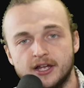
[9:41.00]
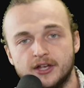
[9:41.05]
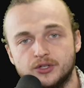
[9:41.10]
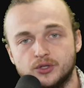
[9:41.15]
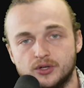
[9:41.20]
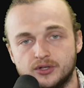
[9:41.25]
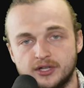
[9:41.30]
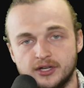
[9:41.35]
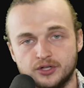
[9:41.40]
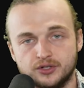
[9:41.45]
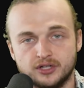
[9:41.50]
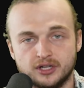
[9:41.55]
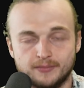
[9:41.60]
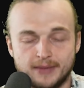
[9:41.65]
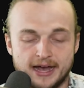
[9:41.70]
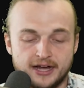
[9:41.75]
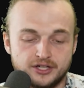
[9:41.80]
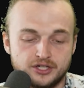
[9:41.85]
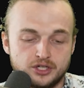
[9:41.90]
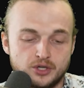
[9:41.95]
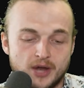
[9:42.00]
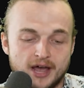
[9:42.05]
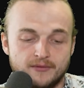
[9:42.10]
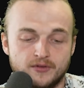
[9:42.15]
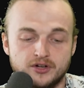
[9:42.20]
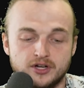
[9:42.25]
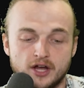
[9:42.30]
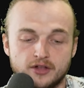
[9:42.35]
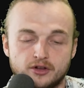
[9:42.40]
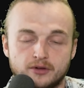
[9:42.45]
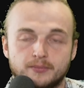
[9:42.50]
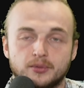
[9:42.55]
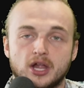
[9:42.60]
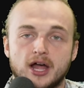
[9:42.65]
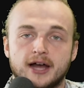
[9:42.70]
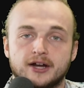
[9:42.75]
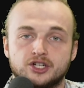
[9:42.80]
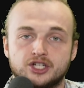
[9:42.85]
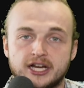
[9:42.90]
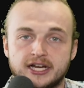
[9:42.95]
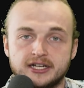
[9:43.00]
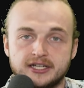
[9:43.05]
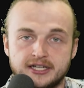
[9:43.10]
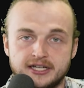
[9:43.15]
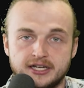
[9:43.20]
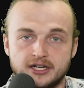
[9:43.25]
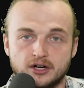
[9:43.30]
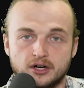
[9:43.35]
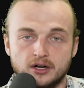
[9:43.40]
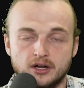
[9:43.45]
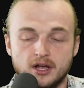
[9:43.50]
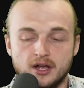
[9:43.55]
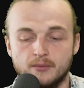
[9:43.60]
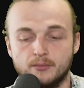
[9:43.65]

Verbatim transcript: So essentially, imagine you have another blockchain here,